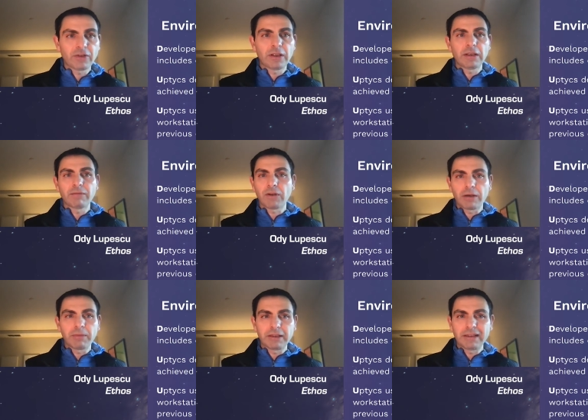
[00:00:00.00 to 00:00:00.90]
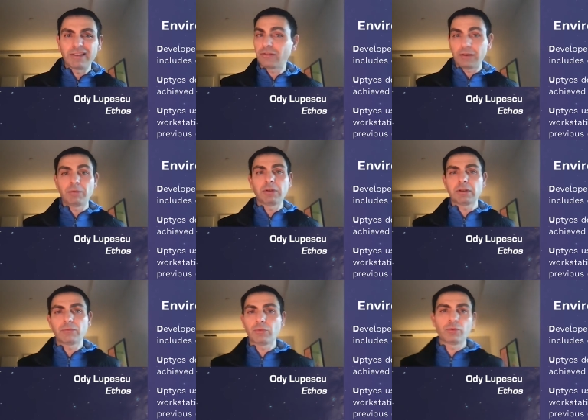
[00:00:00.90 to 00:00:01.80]
the environment is
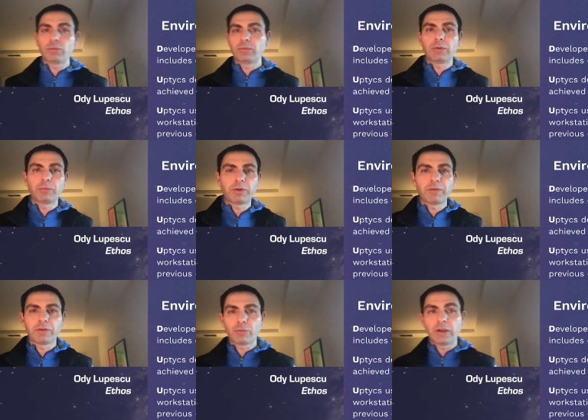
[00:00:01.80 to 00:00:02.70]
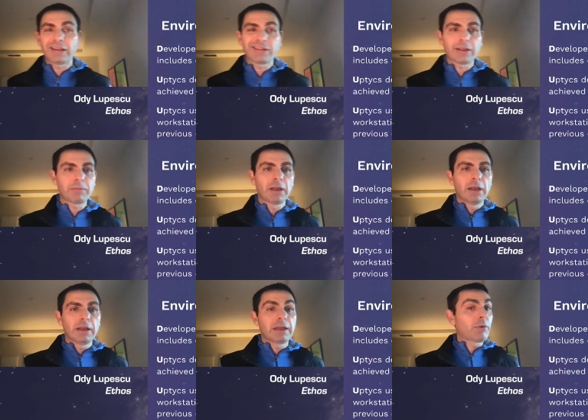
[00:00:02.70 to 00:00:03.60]
similar to the previous one, except
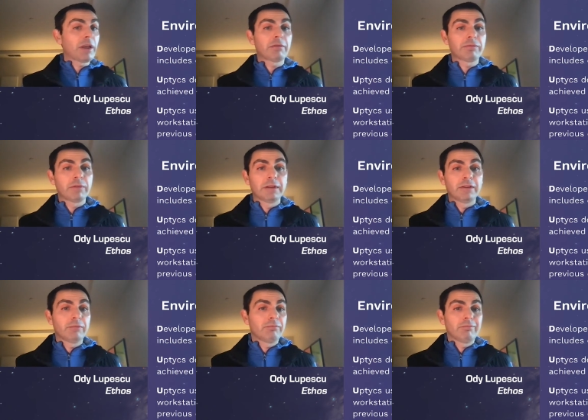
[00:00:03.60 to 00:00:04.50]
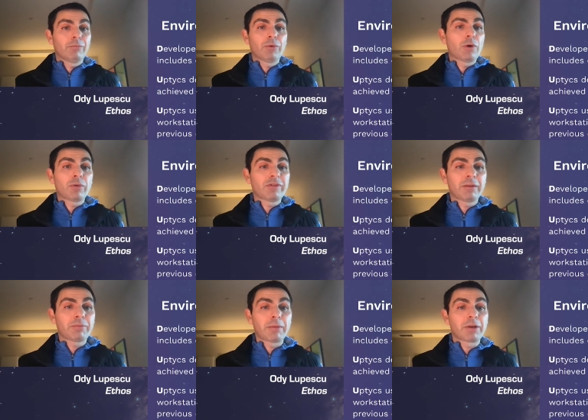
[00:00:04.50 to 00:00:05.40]
now we're
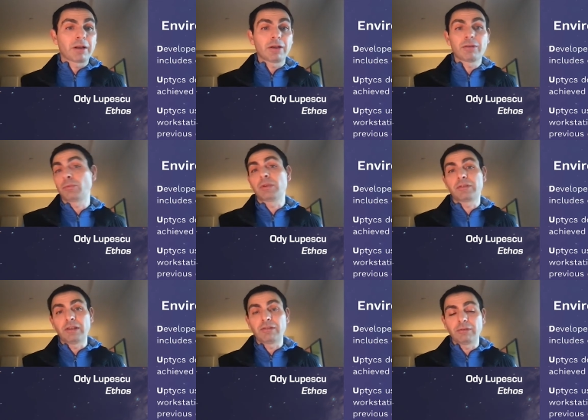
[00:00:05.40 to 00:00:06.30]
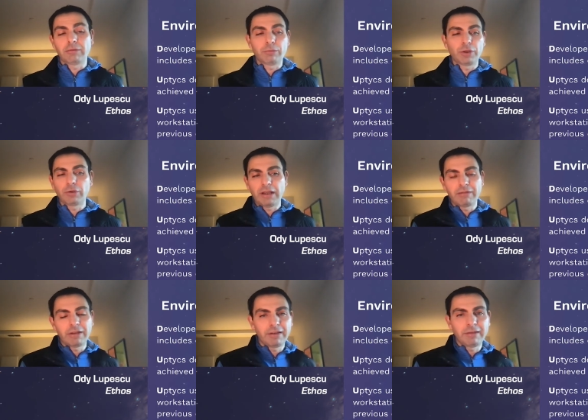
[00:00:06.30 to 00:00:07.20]
focusing primarily on the workstations. We don't
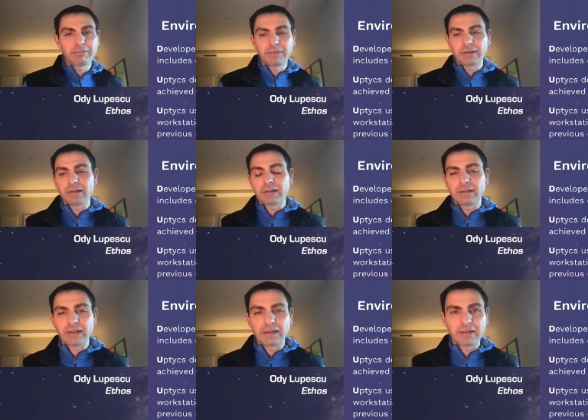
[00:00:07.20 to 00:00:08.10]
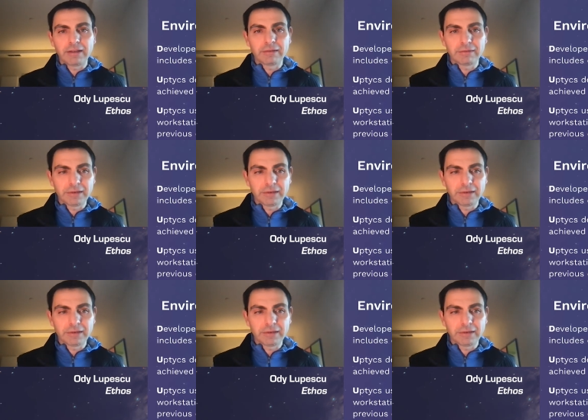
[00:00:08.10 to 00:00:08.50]
have anything